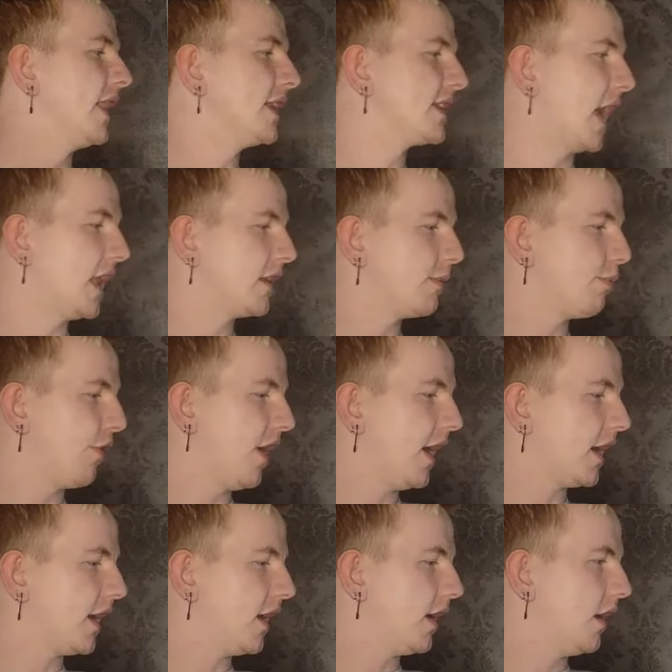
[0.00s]
getting the dance
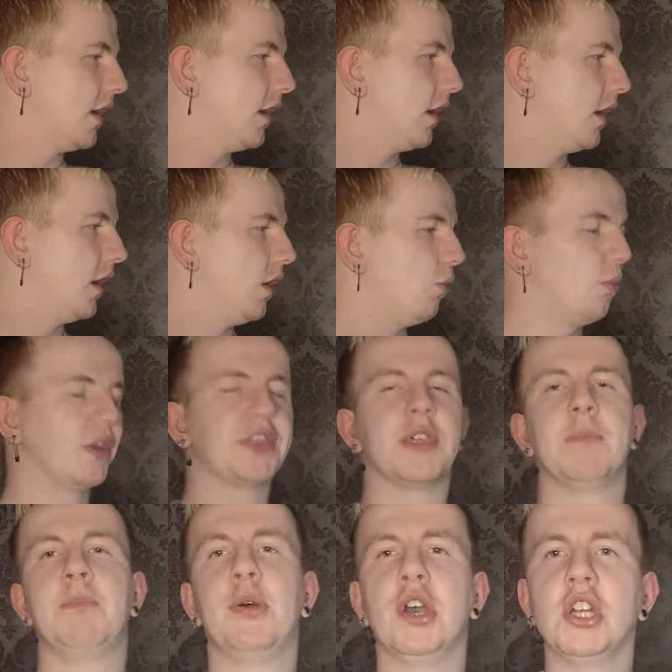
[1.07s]
break. With
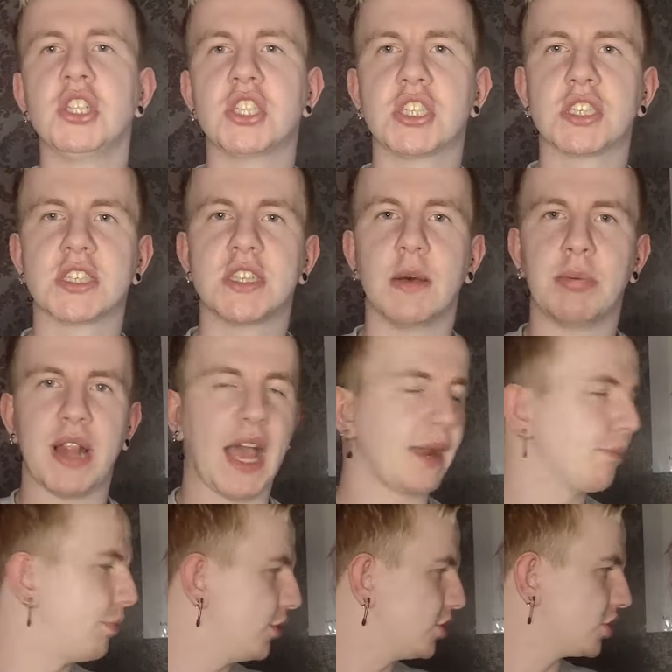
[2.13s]
the boots, the
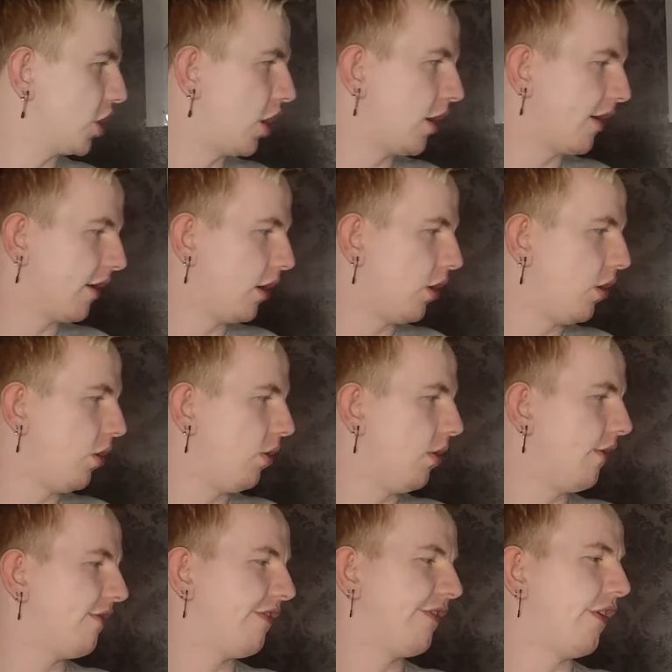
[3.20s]
black boots are, oh,
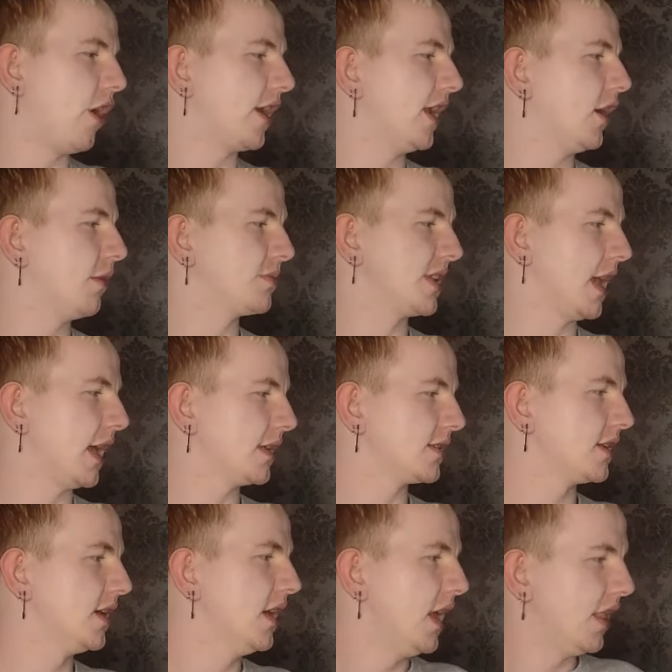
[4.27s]
fucking
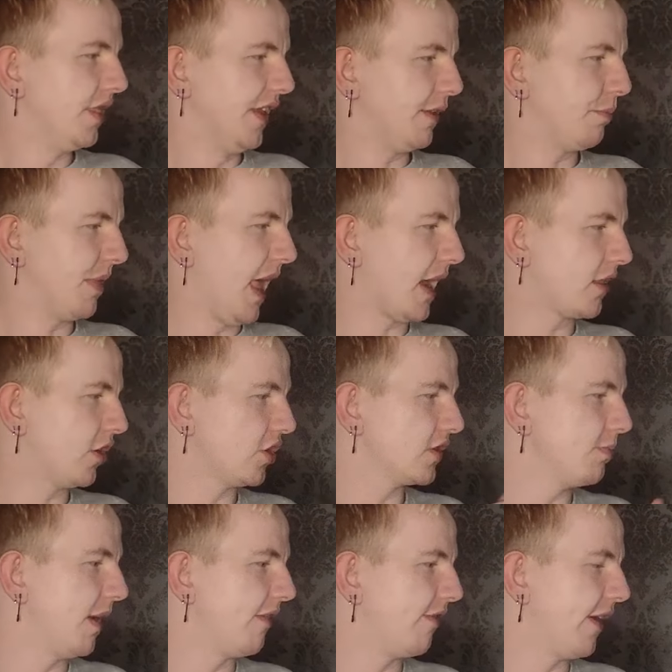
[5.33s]
obsessed. This black
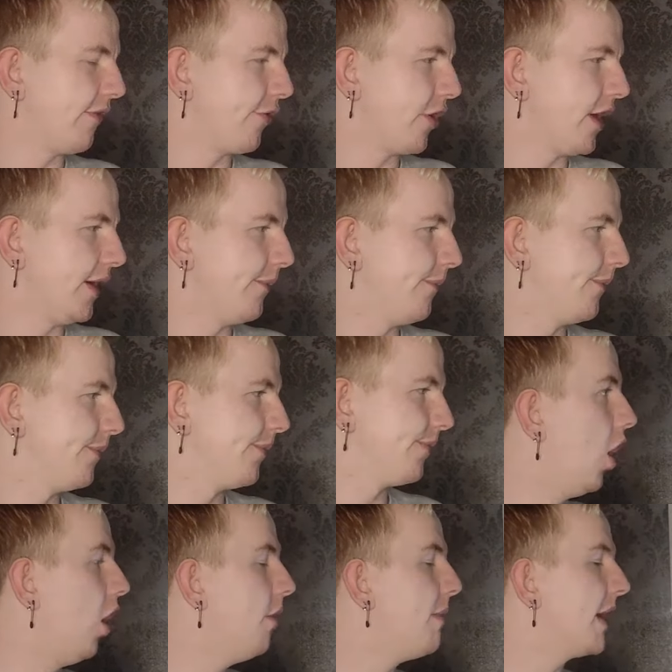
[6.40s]
looks my favorite.
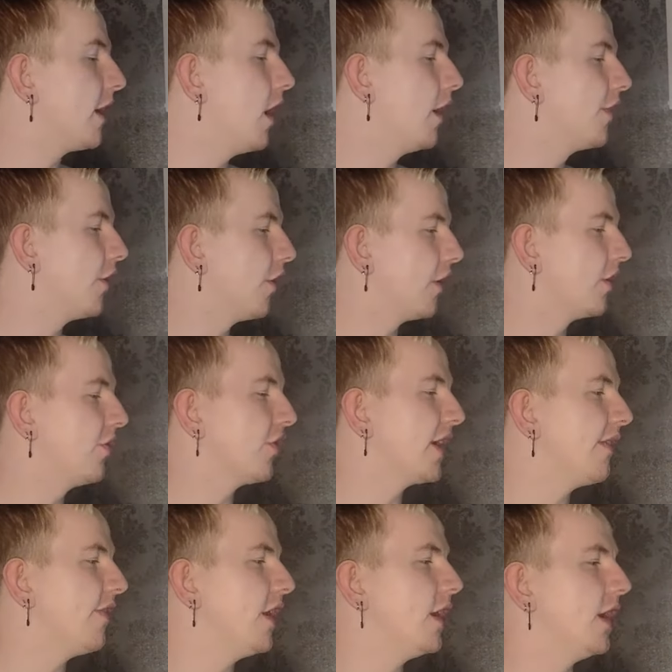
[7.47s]
Oh my god, they're
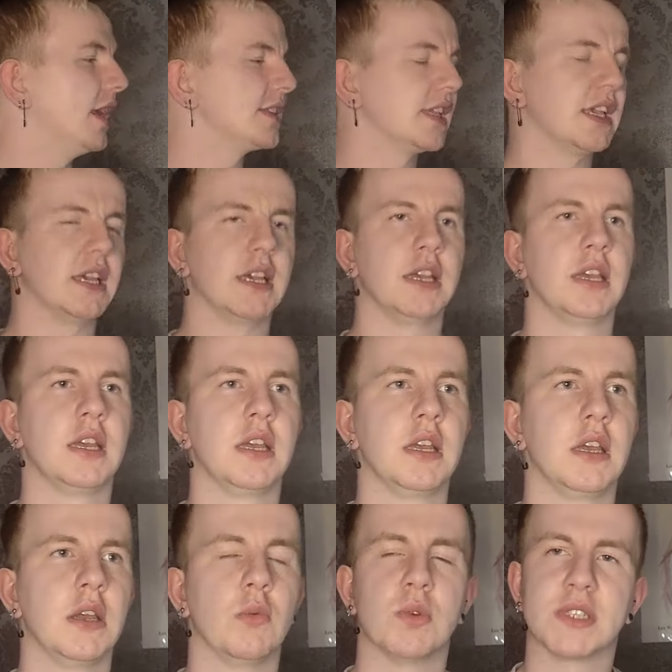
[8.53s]
giving, is it,
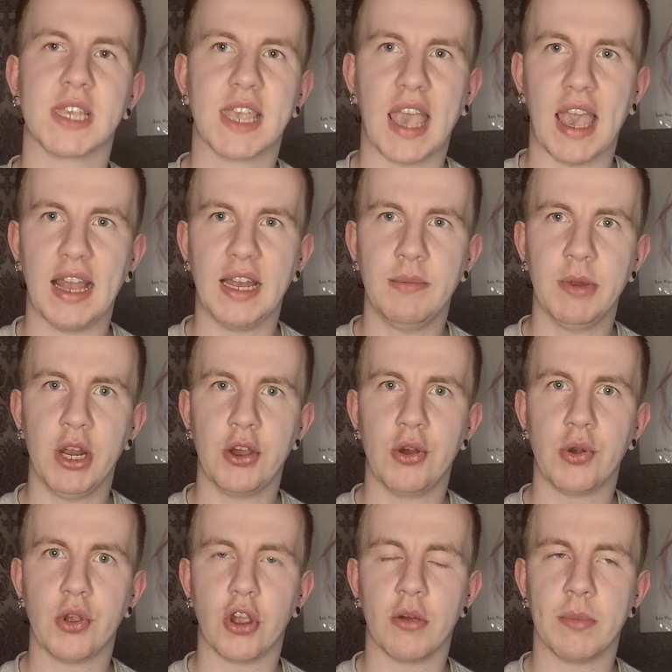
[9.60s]
was it Kylie
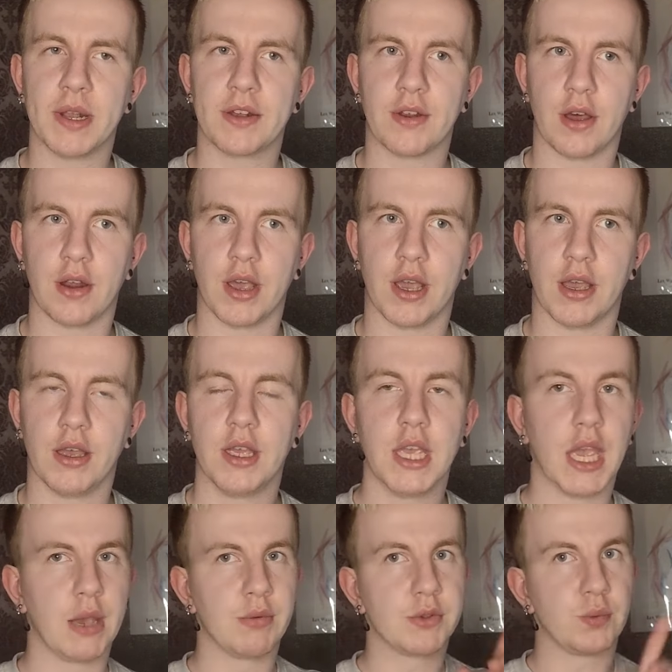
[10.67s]
Minogue or Madonna?
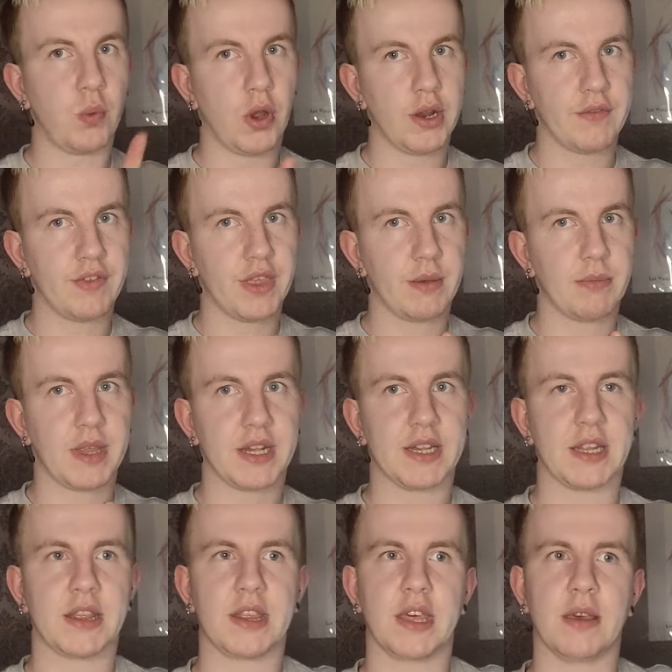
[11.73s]
It was one of them that
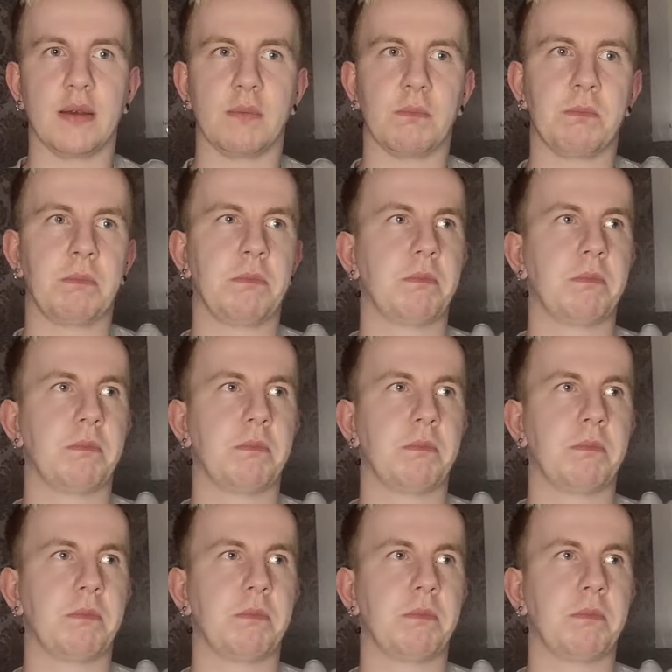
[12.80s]
did the